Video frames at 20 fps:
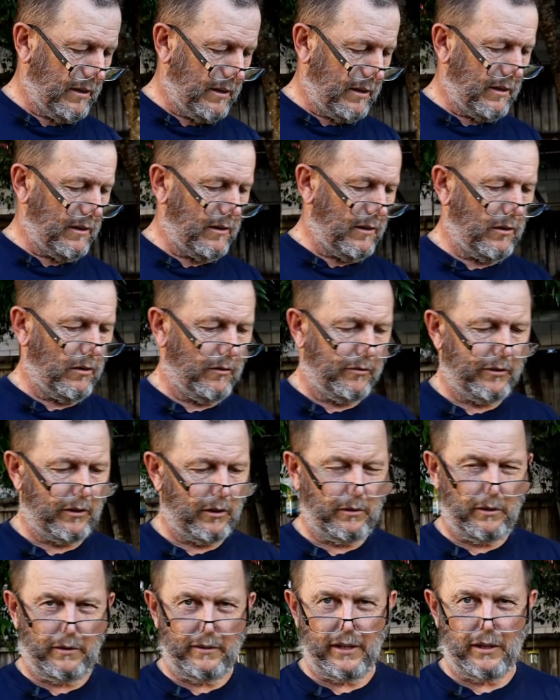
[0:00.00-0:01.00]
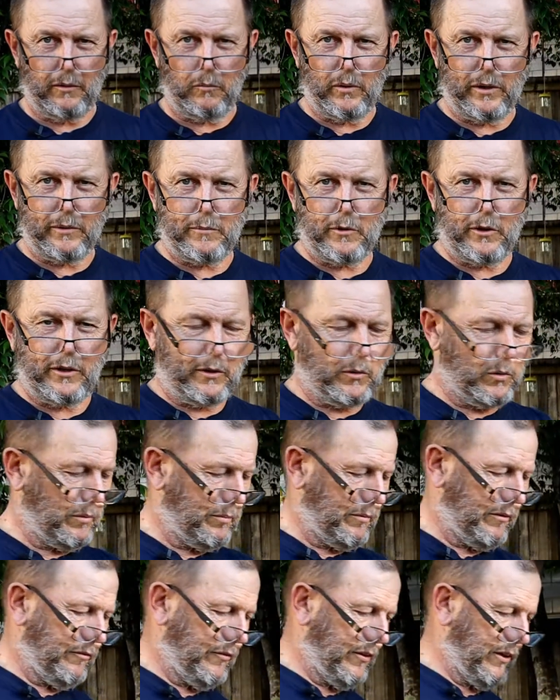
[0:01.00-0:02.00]
I've shown you that in one of my
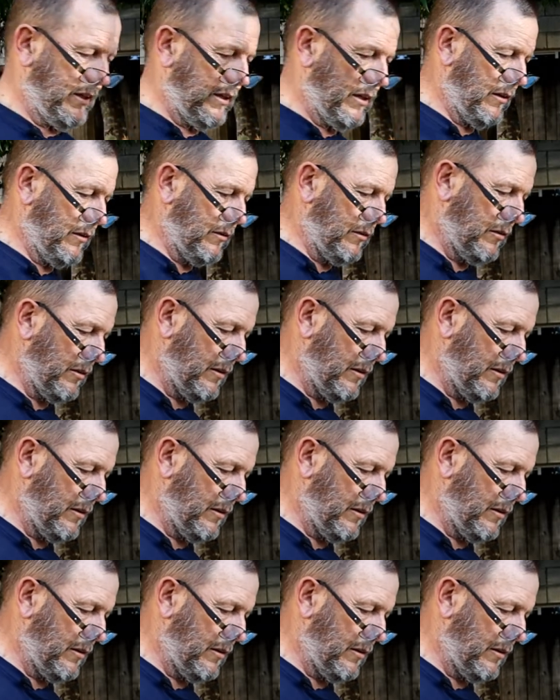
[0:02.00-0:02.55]
equipment videos,